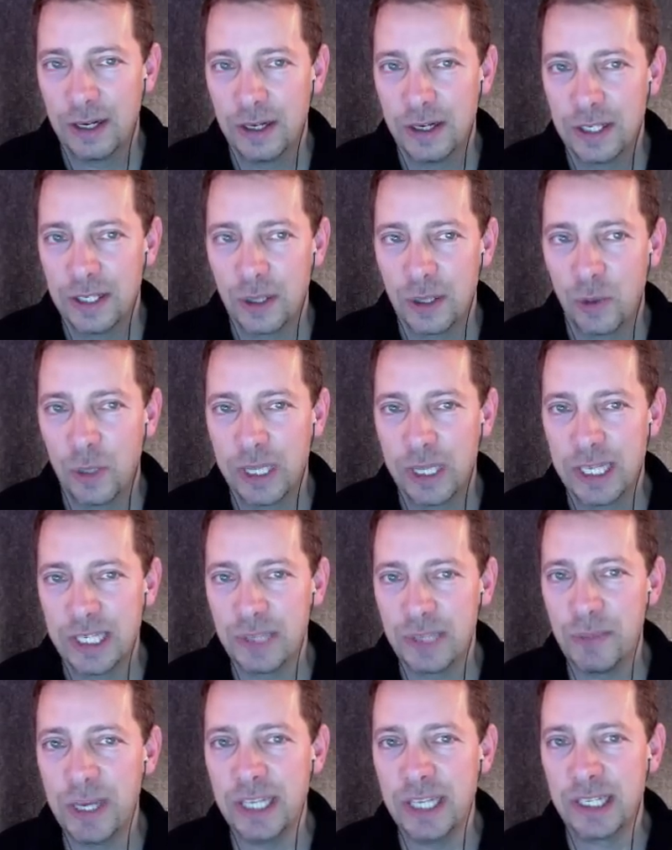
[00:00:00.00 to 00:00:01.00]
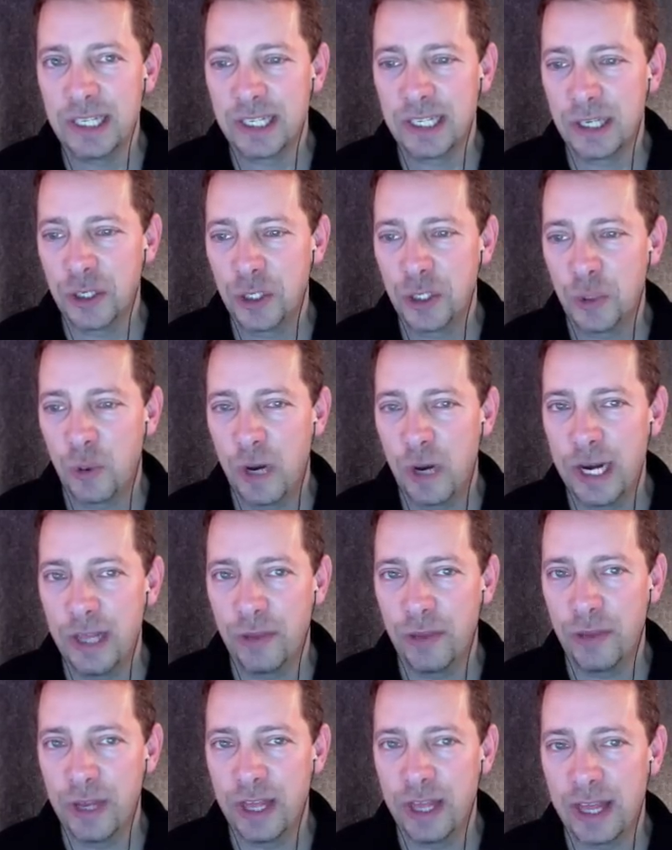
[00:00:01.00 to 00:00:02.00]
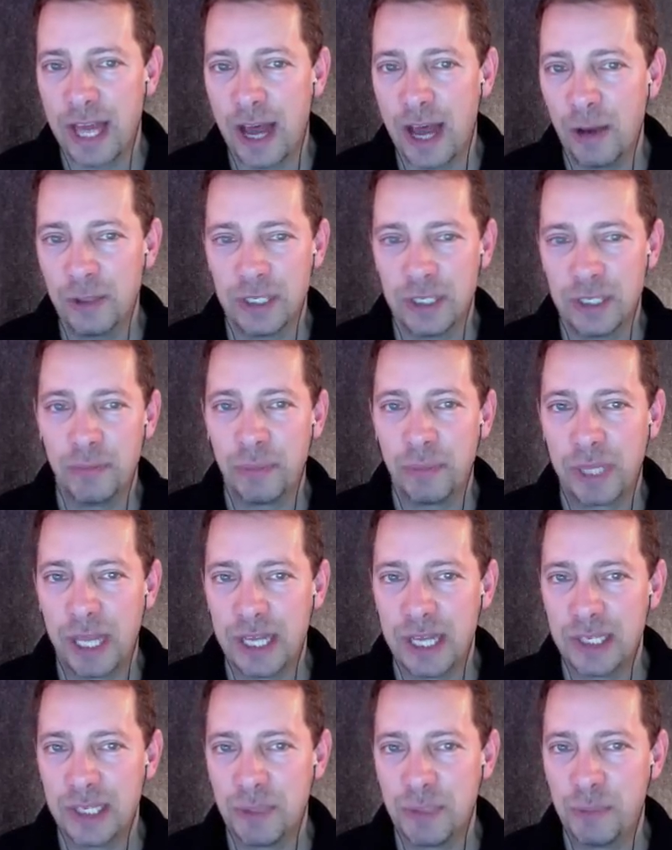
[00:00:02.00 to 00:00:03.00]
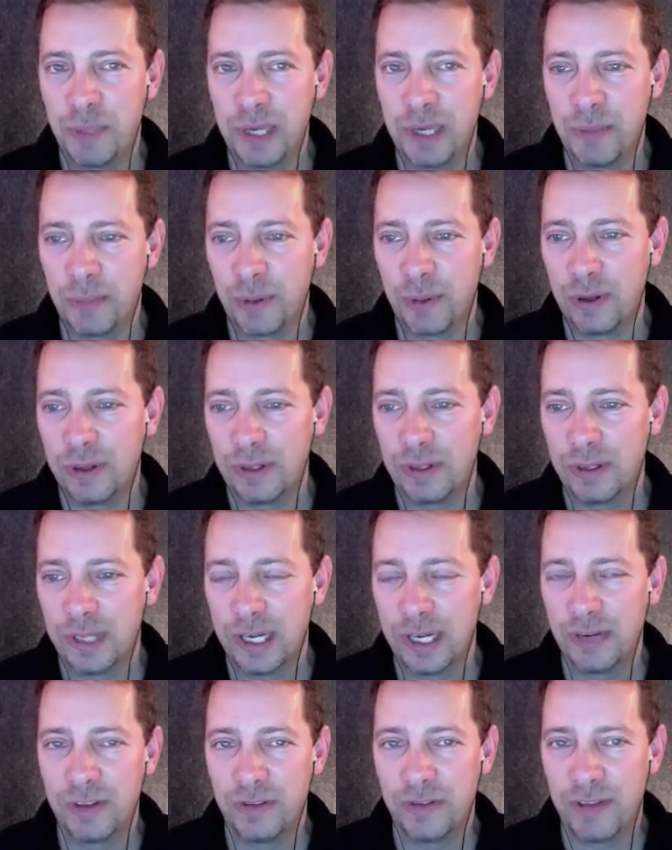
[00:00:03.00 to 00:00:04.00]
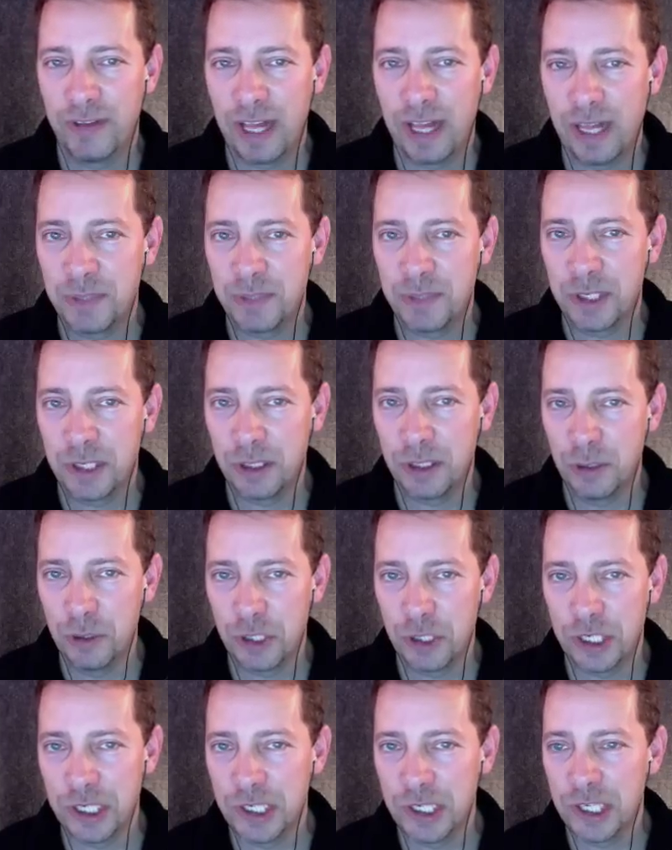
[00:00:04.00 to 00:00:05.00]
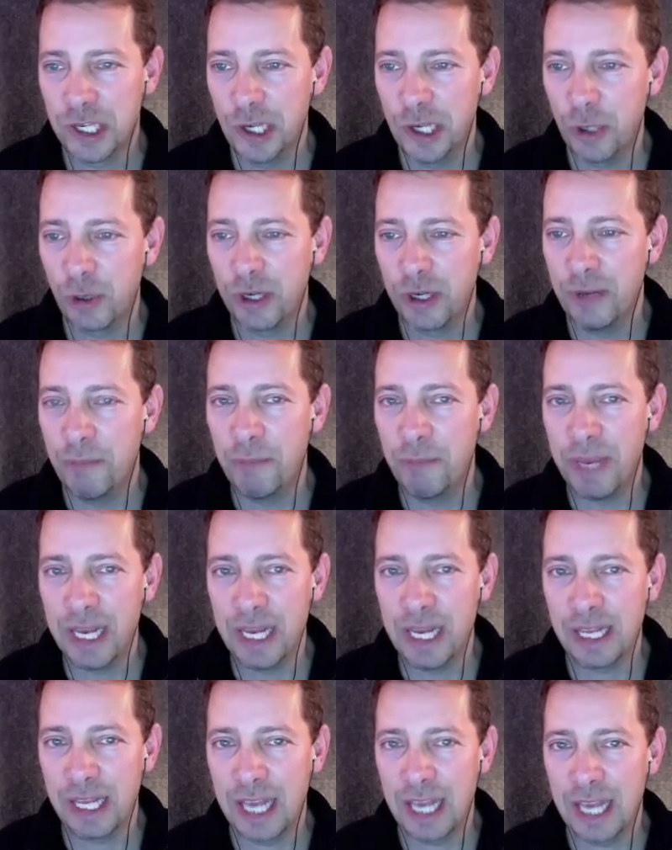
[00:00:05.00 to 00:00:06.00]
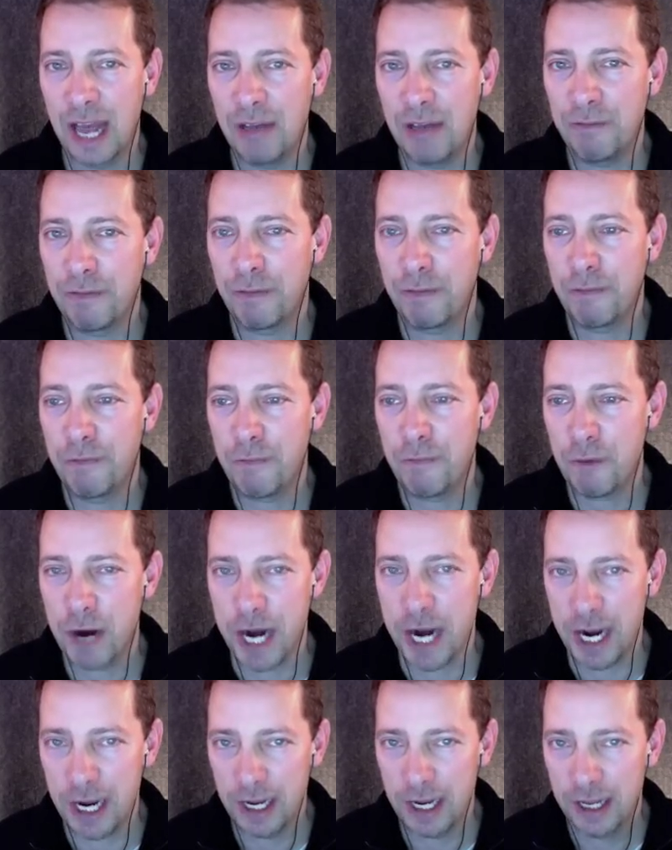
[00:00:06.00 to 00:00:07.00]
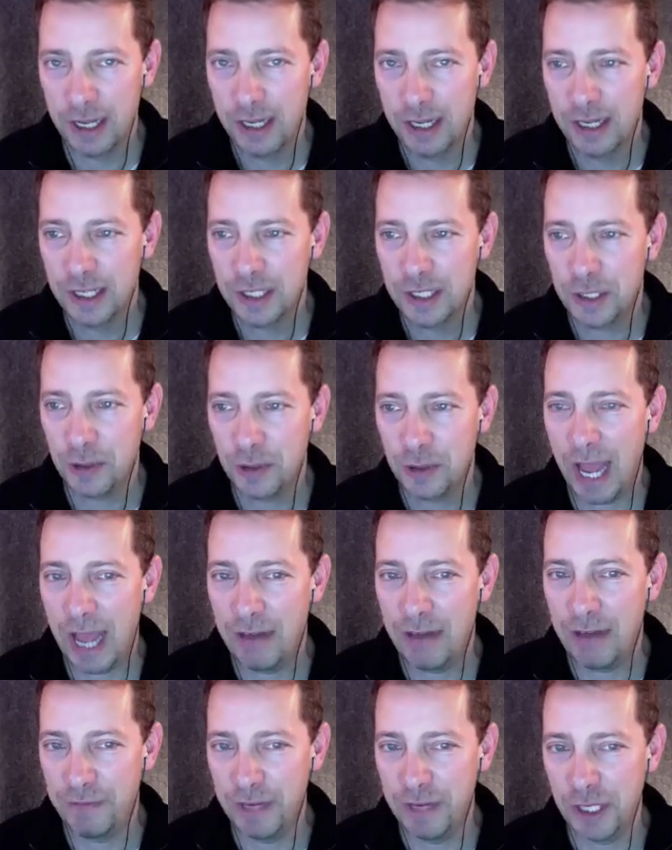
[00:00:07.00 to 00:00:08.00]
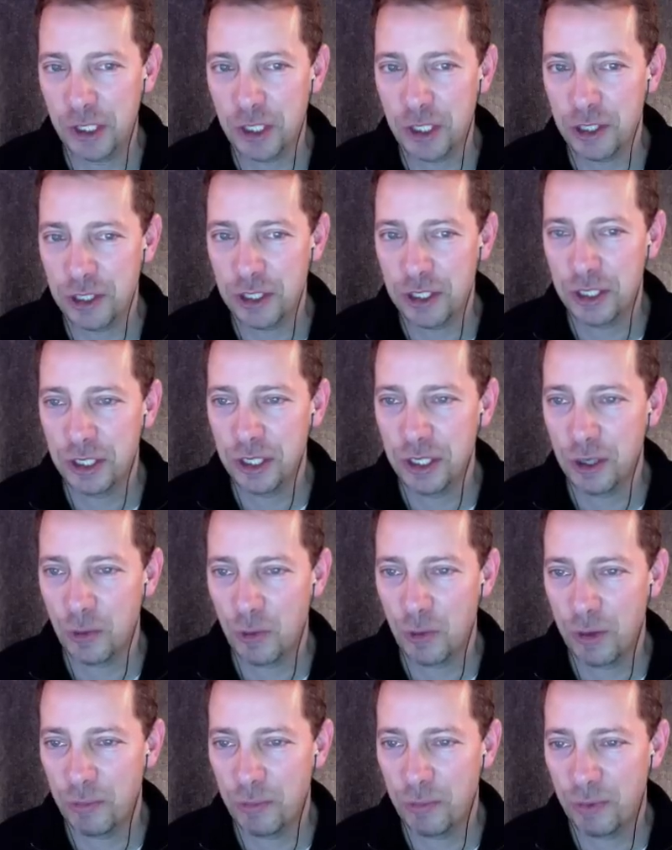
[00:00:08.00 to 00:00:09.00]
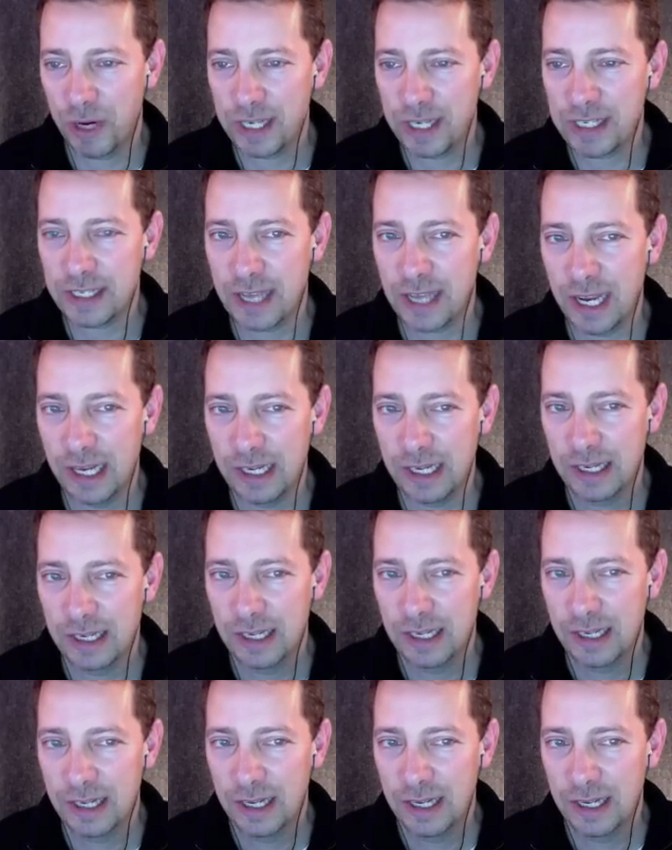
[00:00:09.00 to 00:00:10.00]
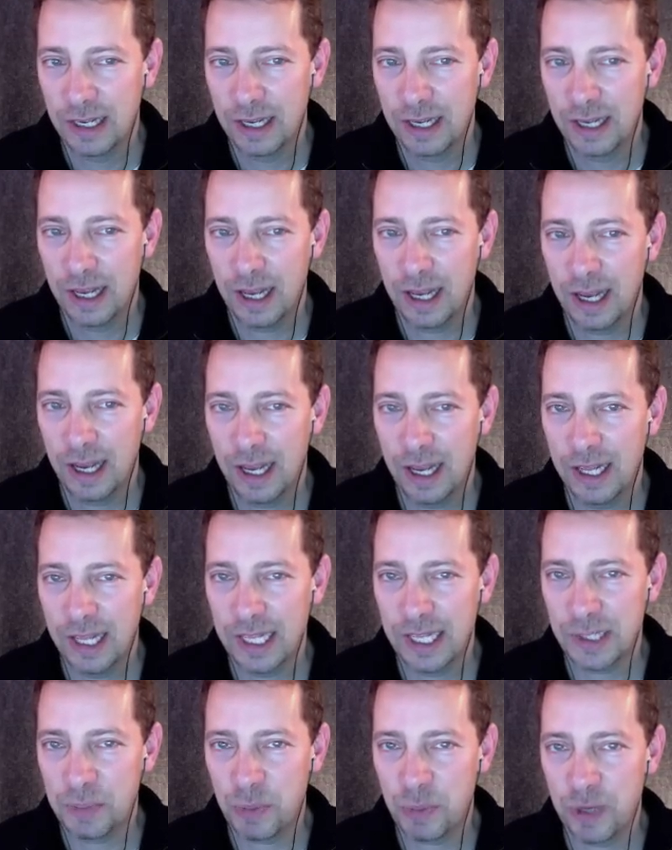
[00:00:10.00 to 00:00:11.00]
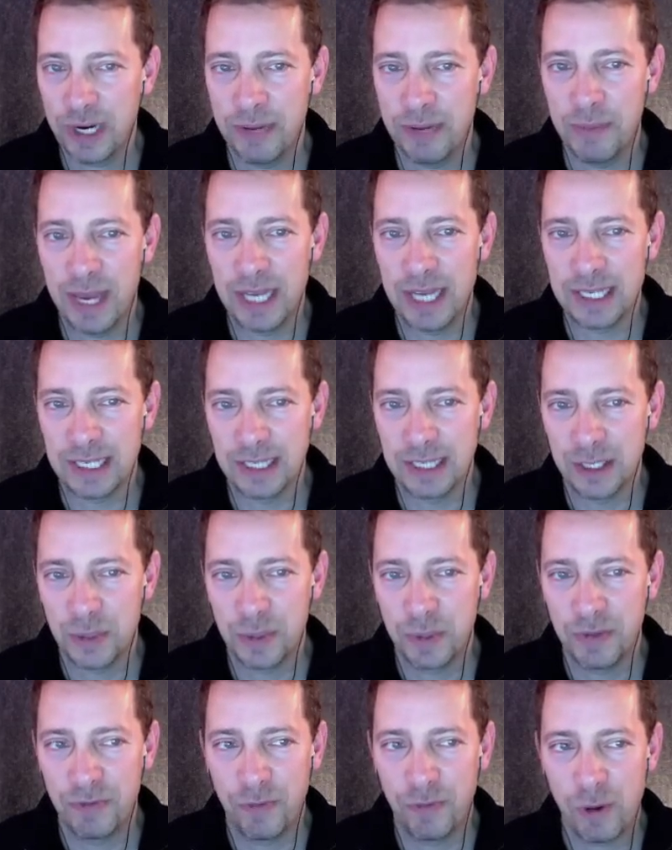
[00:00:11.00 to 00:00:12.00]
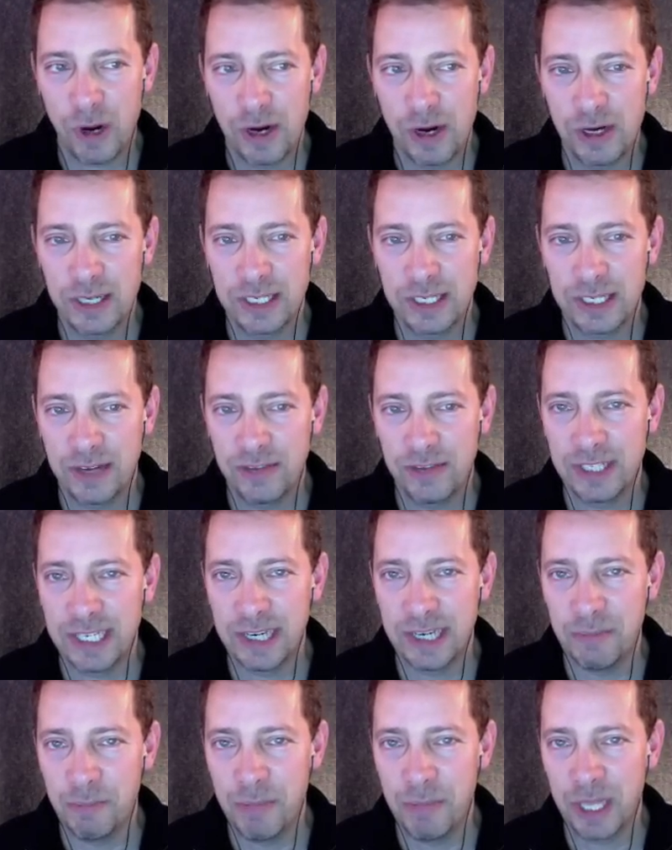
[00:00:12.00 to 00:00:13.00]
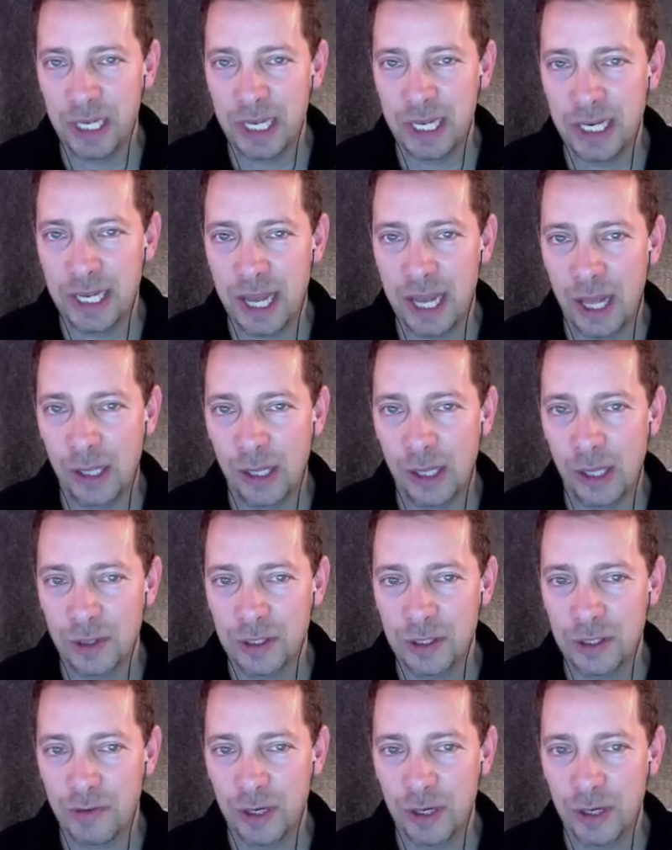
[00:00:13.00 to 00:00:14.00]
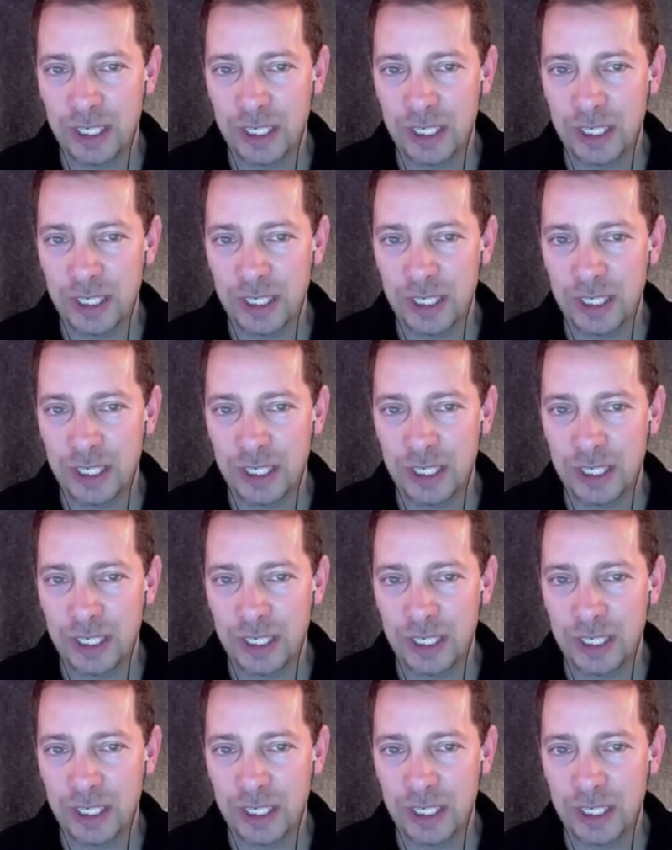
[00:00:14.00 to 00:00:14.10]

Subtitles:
So what this means is there's 23,000 plus people that have developed solutions that you can immediately have for free to add features to your WordPress site. And that's pretty amazing. There's been 417 million downloads. For